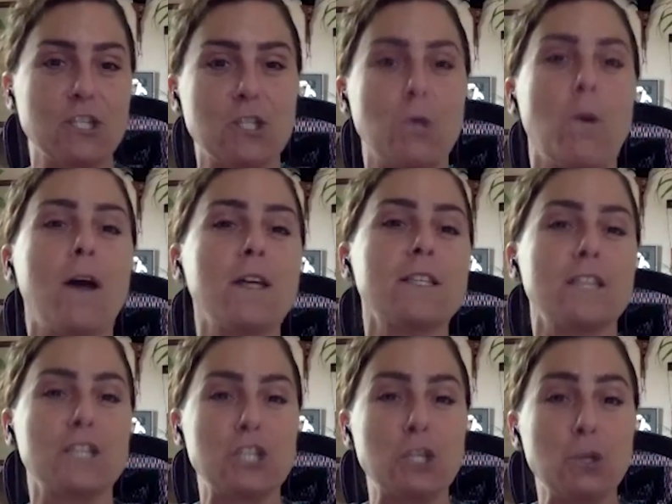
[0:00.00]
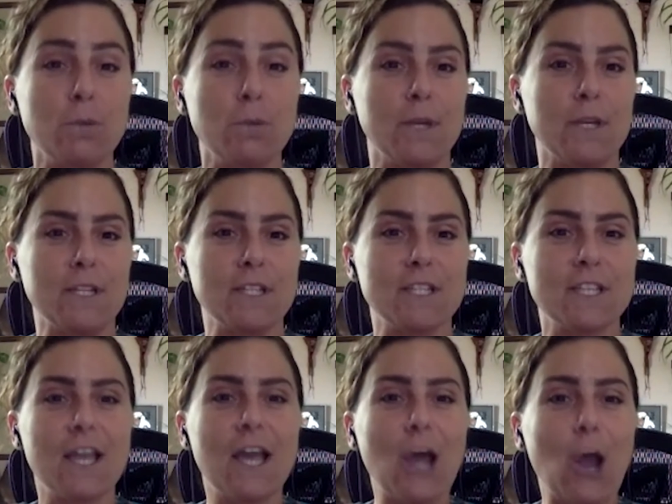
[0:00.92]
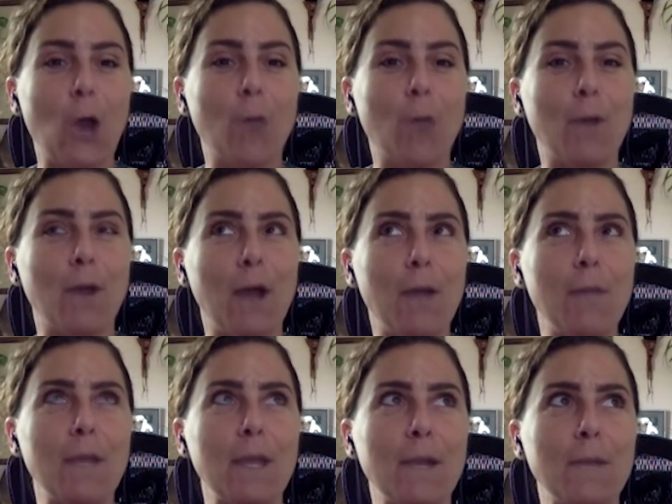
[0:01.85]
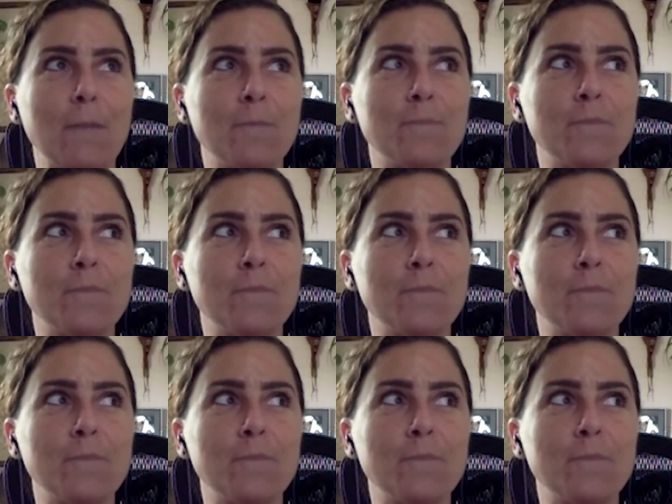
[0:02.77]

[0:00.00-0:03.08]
So us as humans are becoming